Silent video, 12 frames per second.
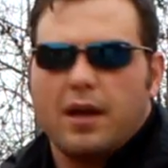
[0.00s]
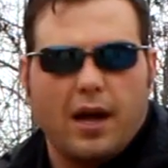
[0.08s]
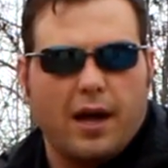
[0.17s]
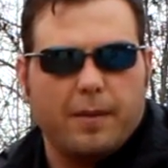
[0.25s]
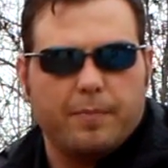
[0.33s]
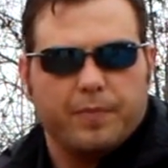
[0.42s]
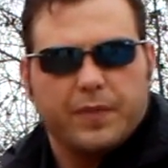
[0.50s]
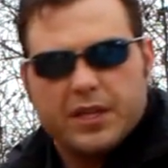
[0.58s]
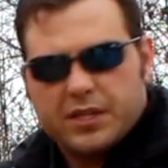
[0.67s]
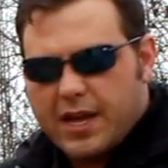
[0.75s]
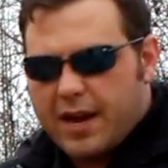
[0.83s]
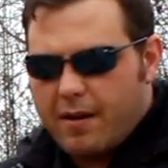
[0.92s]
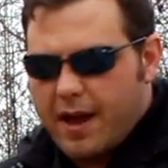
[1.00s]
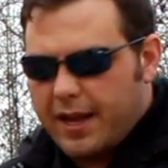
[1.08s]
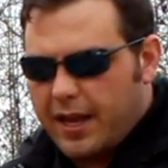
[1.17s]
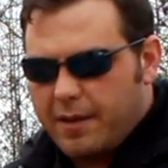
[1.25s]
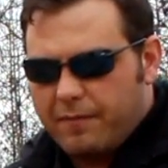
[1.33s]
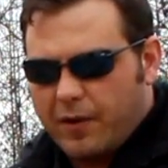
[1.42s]
Um, standard
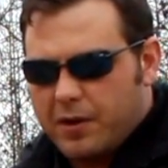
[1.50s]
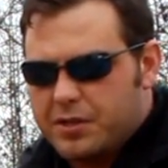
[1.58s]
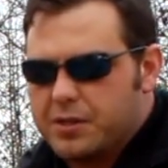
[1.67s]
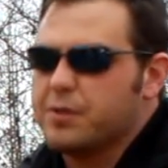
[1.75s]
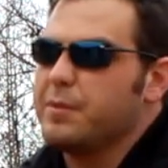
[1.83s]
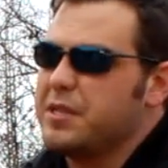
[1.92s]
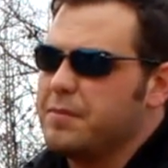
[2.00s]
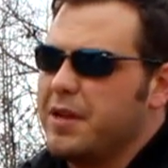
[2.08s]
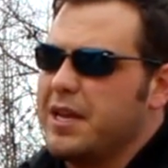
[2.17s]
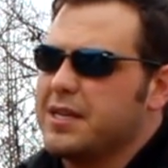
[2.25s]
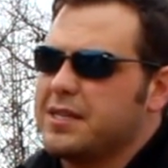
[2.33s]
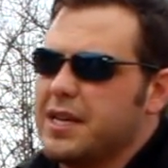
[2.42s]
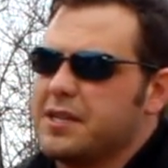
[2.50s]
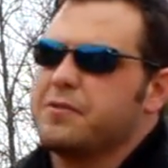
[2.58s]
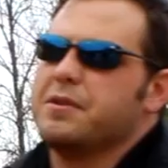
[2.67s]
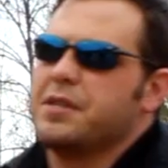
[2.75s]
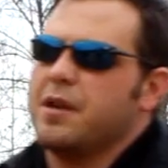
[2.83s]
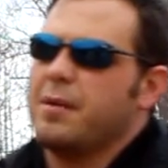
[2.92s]
AKM furniture, there's gonna be some neat
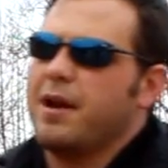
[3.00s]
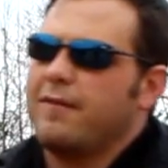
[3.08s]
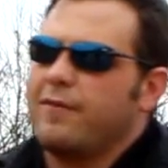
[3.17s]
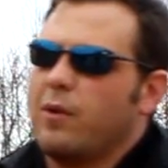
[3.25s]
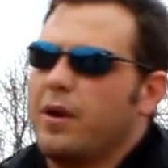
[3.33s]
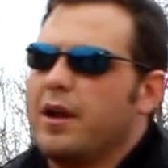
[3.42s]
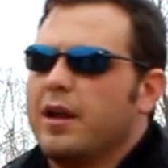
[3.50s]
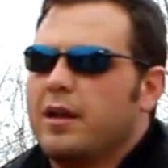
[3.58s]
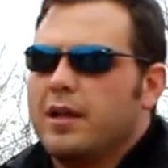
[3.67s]
accessories coming out for it.